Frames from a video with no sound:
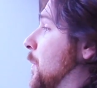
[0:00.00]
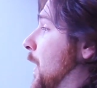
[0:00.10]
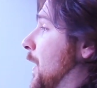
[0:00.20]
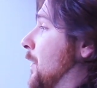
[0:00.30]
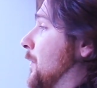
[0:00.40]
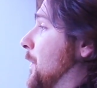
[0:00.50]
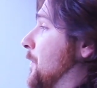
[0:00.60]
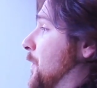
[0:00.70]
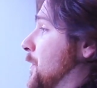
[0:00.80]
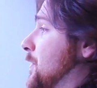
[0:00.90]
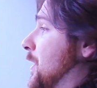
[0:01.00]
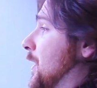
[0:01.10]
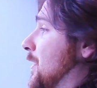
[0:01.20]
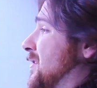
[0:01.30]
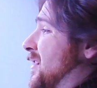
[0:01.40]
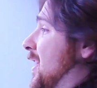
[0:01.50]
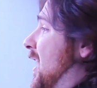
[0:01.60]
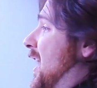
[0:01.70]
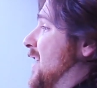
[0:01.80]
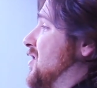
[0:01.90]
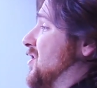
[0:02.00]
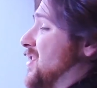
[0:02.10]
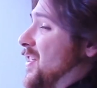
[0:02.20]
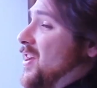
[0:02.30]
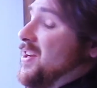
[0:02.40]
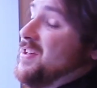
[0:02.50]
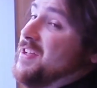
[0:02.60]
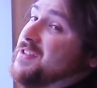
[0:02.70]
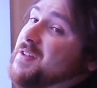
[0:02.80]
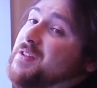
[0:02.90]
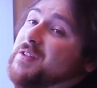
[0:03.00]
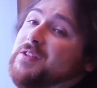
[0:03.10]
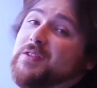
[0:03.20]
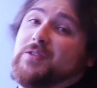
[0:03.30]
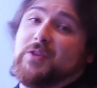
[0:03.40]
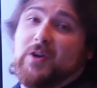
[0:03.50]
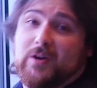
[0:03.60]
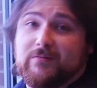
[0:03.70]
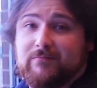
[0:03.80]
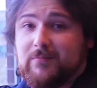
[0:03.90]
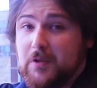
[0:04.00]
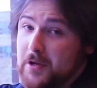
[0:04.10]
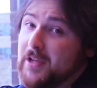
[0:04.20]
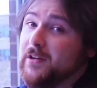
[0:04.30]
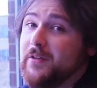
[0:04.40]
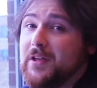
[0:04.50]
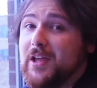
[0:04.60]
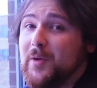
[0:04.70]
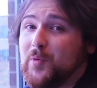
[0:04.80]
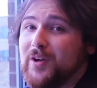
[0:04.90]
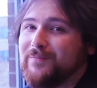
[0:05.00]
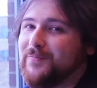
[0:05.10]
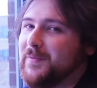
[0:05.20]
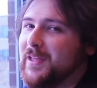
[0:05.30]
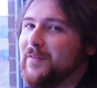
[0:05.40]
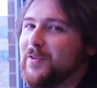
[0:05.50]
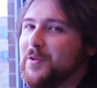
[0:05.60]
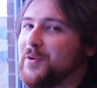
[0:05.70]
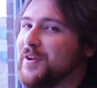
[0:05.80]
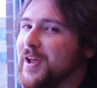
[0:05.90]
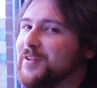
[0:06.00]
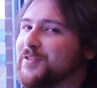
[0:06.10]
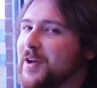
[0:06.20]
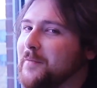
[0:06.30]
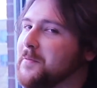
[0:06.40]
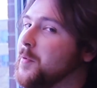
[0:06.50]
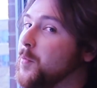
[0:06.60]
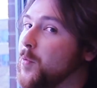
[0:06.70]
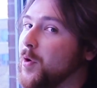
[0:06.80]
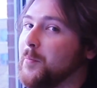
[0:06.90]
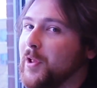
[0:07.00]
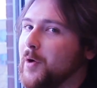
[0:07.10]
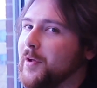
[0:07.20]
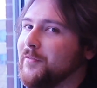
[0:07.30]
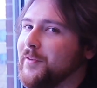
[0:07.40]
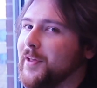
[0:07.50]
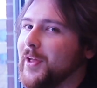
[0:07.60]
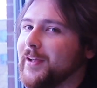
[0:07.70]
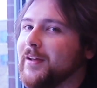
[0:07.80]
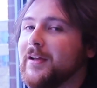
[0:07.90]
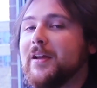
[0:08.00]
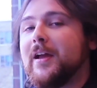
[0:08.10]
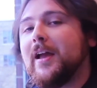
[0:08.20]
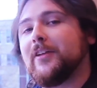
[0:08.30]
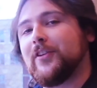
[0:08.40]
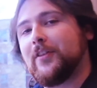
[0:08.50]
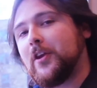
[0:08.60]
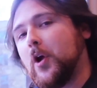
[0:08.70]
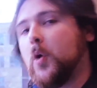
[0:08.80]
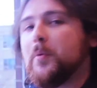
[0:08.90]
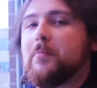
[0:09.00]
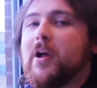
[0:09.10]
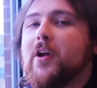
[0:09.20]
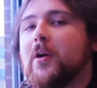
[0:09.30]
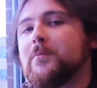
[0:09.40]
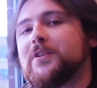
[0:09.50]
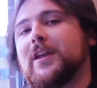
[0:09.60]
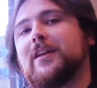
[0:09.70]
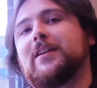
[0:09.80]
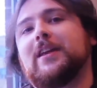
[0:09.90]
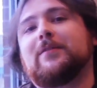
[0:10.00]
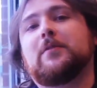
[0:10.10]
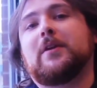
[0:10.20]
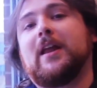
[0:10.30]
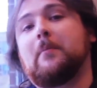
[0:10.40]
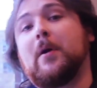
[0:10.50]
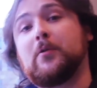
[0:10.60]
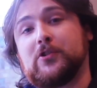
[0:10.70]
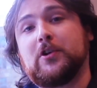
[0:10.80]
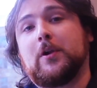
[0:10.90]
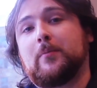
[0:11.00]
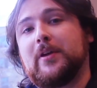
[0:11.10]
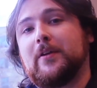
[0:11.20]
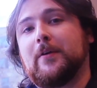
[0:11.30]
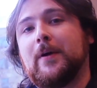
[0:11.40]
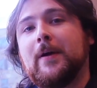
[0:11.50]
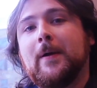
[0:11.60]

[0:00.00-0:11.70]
Well, the first thing is, I just say that it doesn't exist in turn, looking to the camera, giving you a nice, comfortable, warm, glowing feeling, as I then open my arms again to give you an emotional appeal.